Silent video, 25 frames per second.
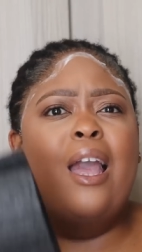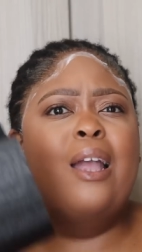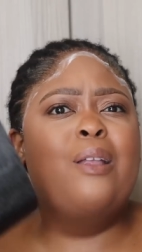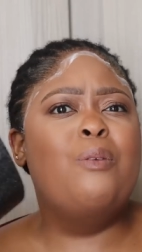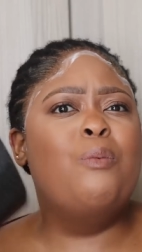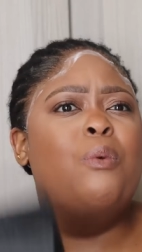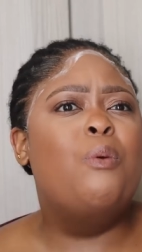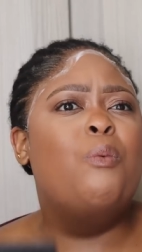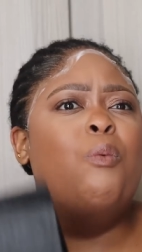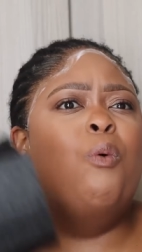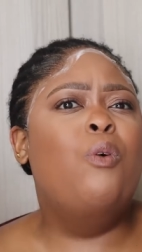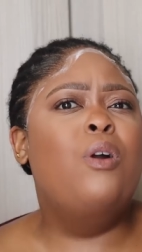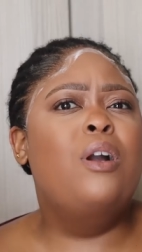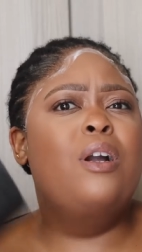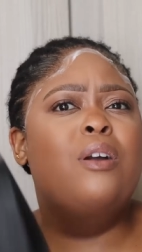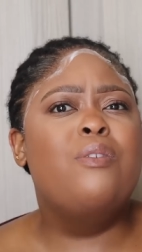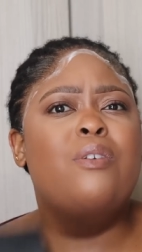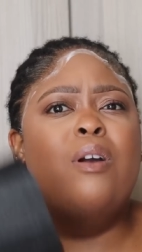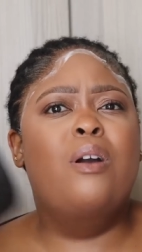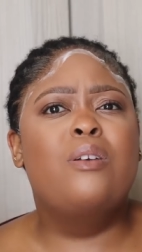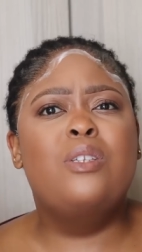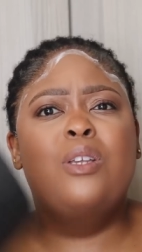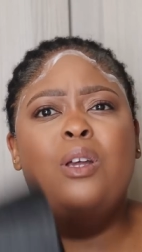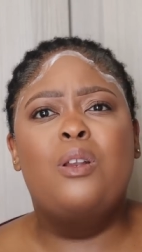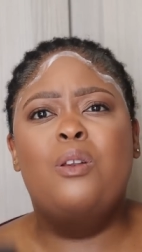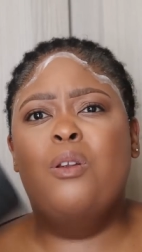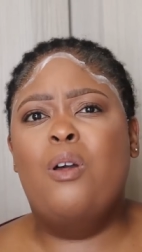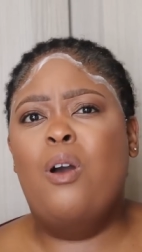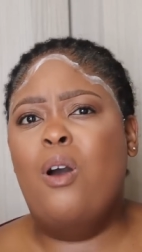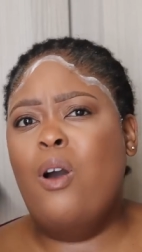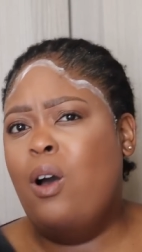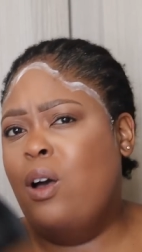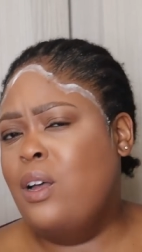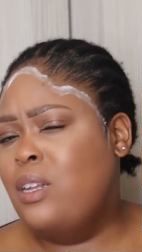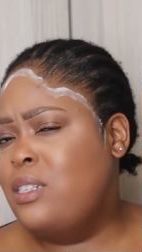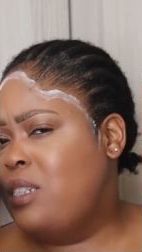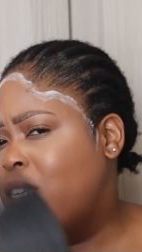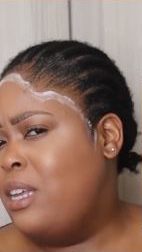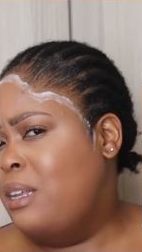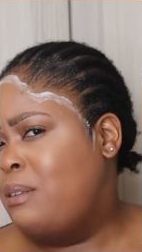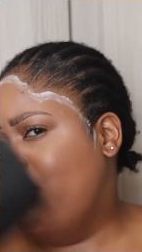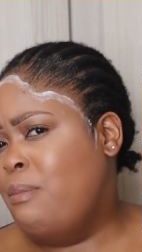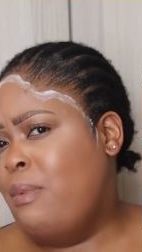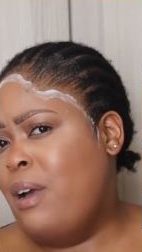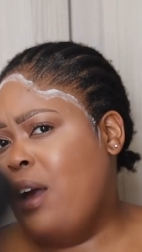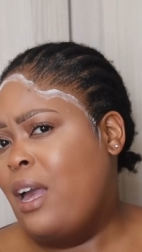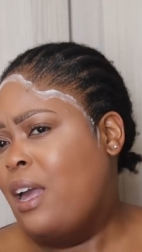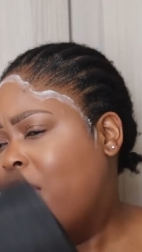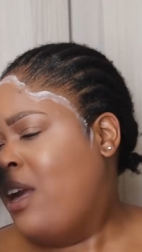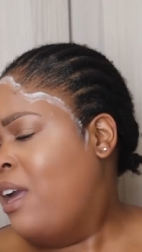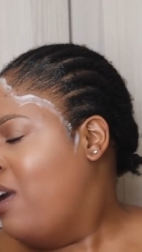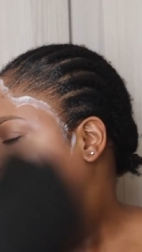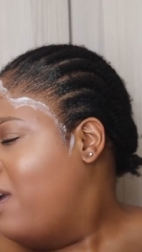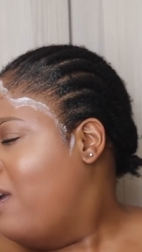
and we're walking around a lot and my